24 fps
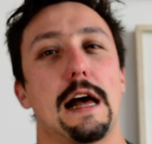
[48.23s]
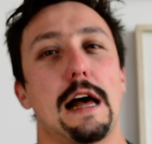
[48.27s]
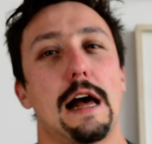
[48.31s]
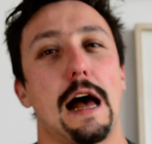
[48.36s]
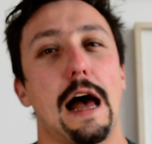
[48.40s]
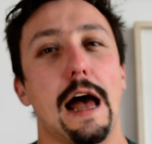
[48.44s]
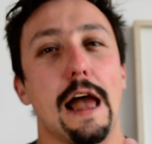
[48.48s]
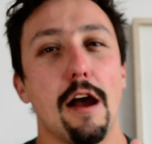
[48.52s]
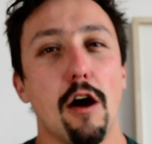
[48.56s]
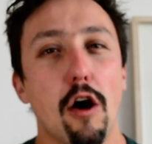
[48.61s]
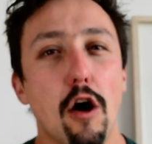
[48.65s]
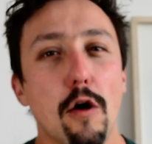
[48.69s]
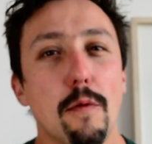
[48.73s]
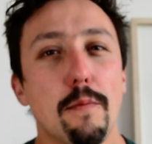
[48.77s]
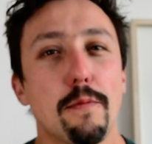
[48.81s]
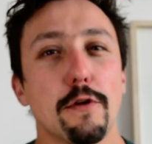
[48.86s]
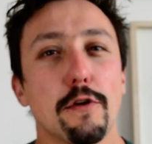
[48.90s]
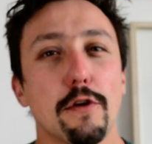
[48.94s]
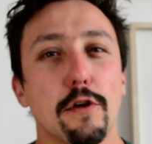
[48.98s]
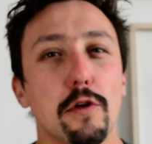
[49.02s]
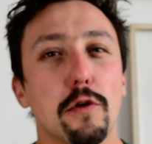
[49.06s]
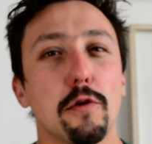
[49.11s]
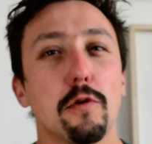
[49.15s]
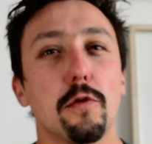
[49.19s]
I hope
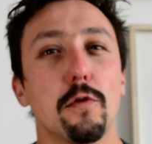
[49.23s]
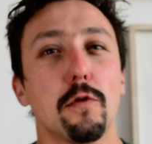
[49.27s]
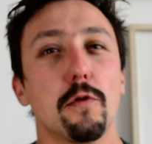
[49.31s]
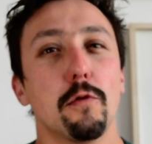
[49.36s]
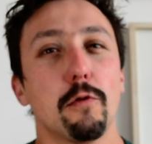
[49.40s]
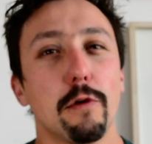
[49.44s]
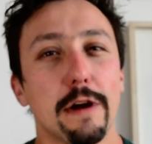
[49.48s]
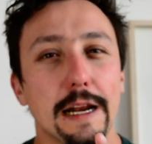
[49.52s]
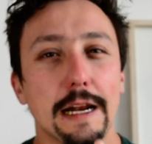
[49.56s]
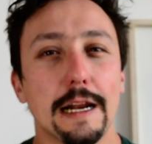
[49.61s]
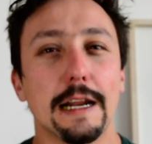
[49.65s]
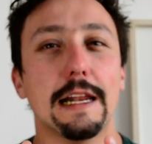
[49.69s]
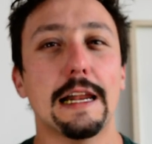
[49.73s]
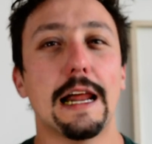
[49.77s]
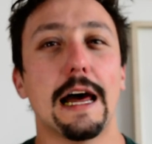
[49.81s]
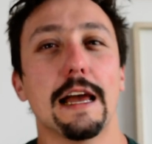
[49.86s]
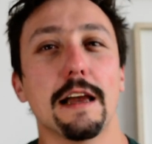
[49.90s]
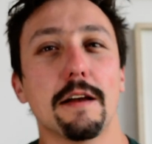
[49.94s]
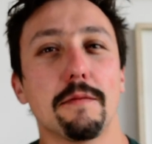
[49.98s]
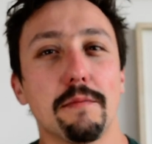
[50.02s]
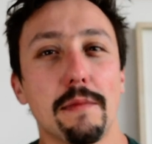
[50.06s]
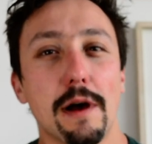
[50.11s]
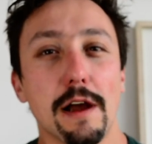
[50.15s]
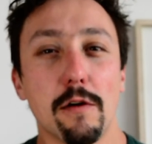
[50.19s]
you really
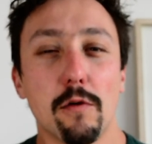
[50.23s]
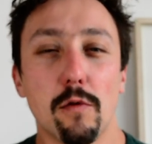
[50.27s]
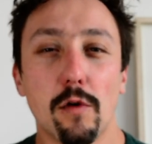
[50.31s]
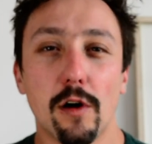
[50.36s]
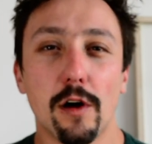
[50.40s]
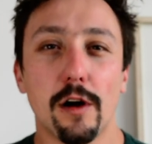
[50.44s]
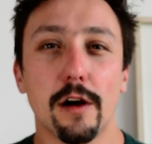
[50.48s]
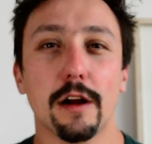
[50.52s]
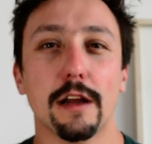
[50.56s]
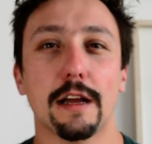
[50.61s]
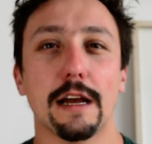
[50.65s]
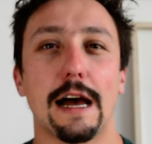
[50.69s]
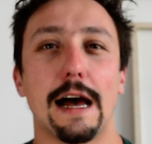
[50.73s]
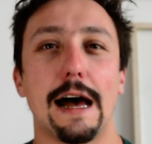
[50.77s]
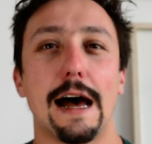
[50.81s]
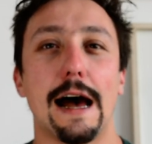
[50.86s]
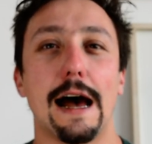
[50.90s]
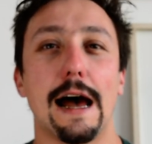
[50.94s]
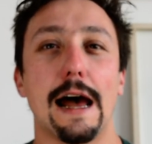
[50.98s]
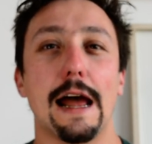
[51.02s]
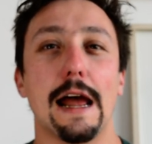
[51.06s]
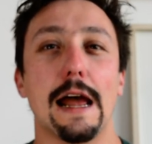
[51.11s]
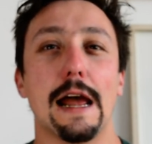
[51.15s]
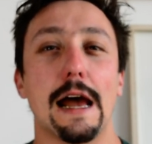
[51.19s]
like my work.
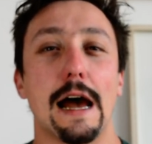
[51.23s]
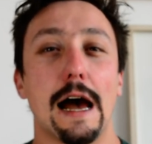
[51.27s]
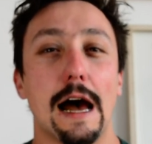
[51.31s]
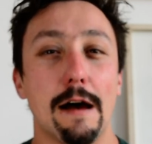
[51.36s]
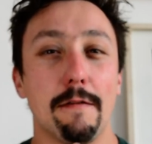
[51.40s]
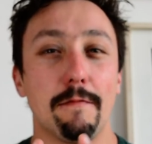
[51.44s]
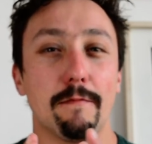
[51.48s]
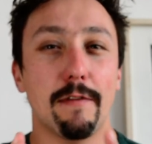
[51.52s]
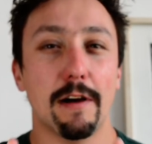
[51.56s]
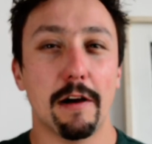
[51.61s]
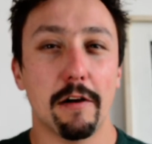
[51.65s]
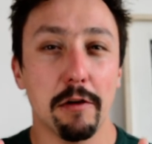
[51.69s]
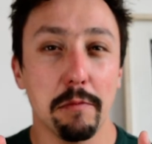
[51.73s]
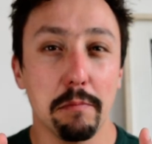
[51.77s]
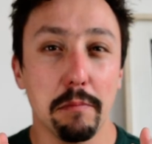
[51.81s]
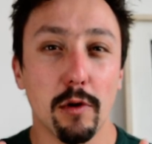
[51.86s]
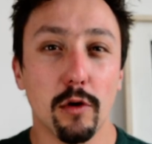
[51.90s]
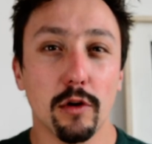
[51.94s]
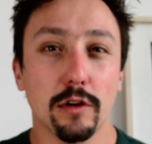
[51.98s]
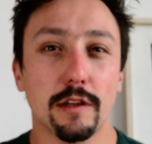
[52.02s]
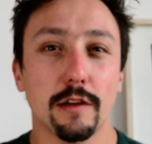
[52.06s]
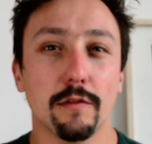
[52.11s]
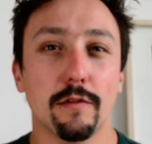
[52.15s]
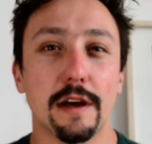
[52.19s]
I am very
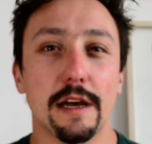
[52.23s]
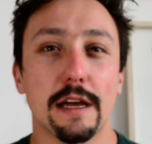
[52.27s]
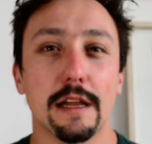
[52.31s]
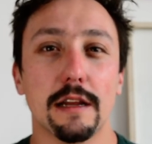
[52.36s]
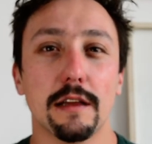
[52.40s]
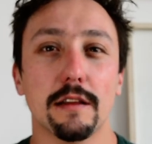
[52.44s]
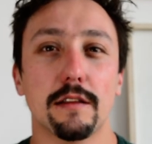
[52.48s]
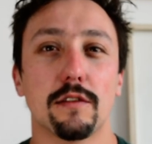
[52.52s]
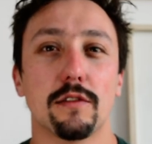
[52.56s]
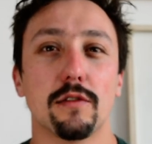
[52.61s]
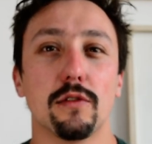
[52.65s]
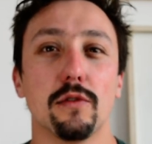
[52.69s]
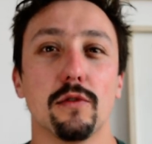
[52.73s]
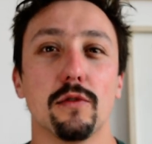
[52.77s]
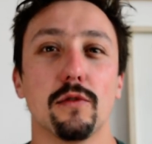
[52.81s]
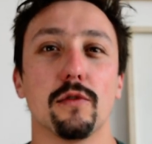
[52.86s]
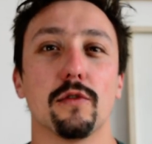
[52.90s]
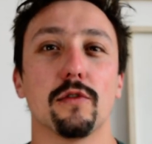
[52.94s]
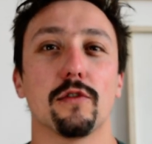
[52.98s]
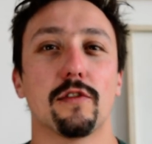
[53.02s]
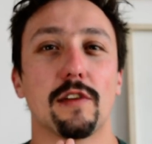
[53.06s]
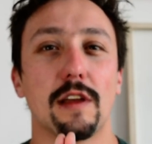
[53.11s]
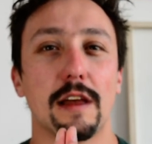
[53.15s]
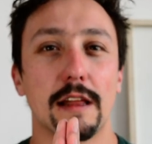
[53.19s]
motivated
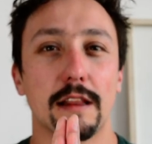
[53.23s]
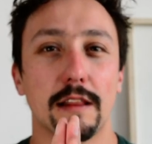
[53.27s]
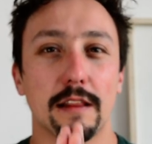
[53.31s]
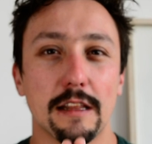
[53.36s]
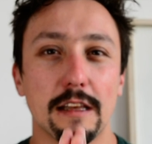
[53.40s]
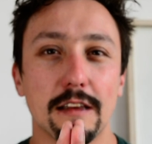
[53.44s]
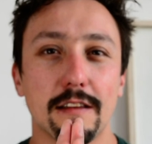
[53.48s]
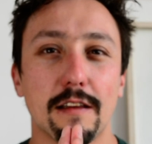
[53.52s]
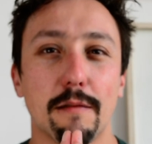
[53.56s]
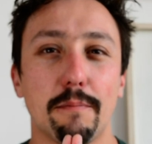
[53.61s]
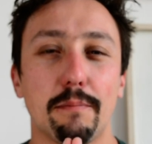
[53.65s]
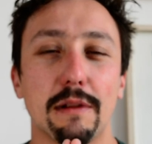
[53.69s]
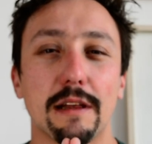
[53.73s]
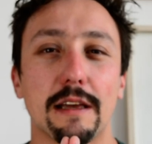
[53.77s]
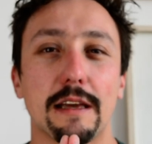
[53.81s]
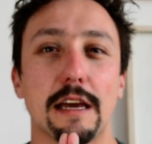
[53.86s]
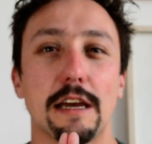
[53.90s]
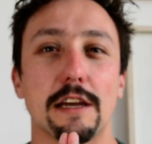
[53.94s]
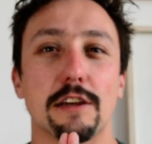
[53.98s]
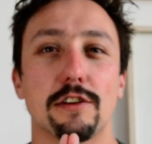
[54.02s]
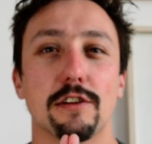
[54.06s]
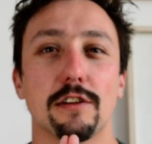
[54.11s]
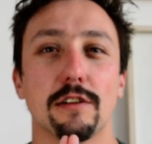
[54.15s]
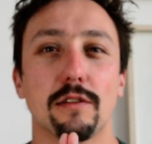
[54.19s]
to send this
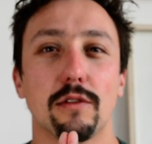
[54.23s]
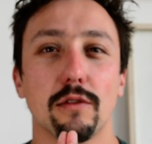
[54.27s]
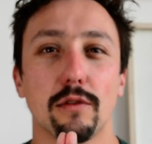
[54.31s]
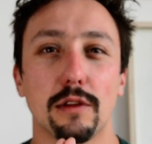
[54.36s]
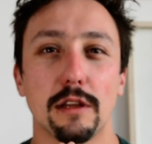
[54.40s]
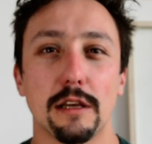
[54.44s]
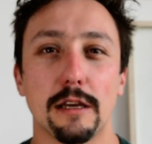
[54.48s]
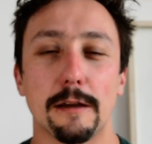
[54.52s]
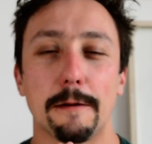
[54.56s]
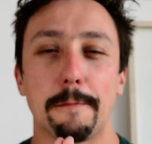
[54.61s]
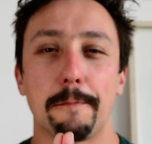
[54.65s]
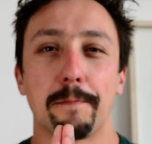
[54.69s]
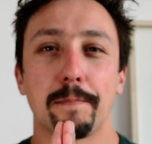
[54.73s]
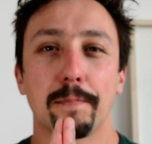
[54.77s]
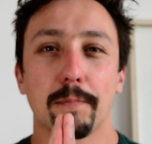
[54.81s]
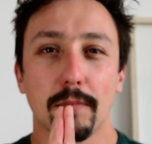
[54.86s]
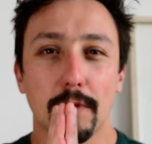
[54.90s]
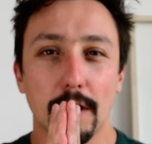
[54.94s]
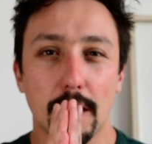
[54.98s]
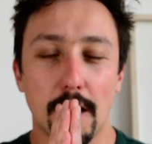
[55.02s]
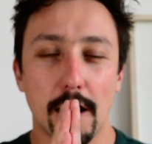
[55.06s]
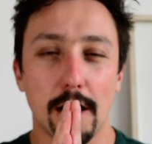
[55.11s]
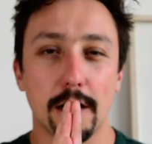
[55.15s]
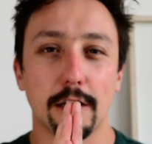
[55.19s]
application to the
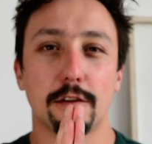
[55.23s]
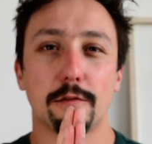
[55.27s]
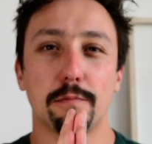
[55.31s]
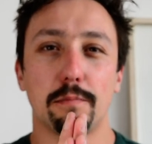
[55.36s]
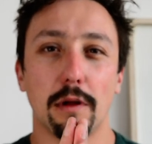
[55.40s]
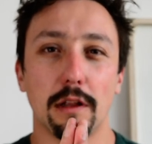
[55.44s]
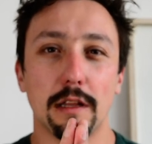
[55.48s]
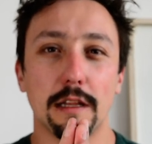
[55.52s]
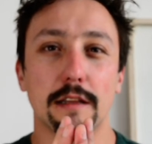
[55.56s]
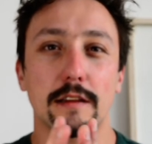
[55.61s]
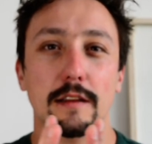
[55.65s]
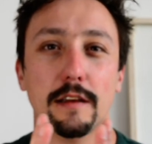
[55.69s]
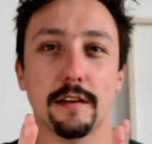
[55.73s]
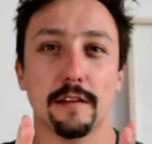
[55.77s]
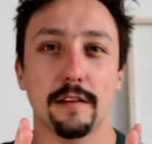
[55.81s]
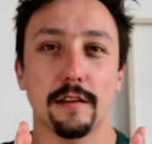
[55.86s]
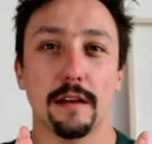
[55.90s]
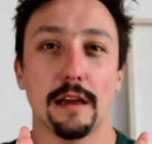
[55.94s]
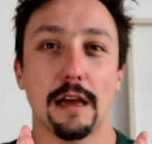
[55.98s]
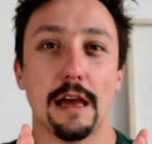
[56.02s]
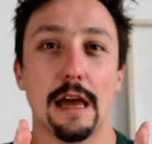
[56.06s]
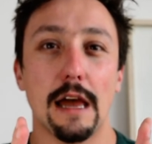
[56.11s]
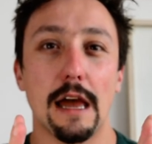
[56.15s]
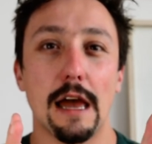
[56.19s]
Arts Politics
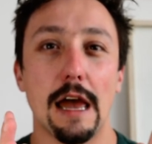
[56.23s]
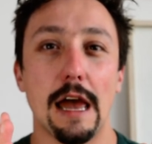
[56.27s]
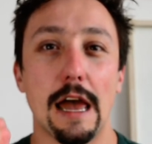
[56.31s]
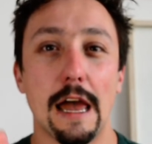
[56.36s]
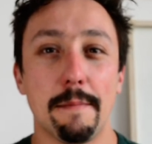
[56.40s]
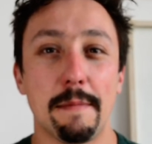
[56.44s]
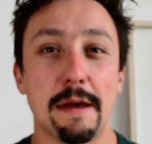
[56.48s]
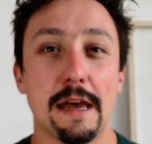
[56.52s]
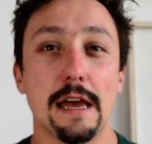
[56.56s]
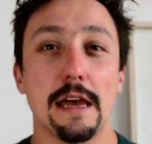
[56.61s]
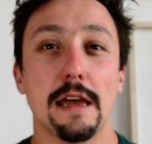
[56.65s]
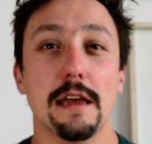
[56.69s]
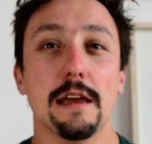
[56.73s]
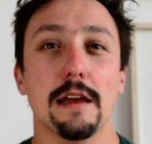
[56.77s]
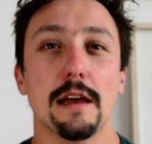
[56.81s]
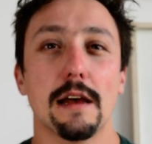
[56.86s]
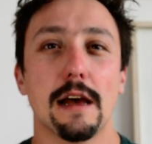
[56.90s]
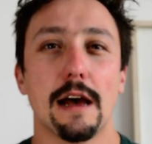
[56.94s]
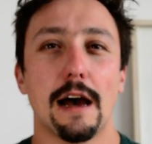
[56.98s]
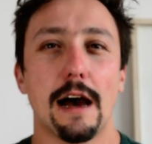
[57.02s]
MA.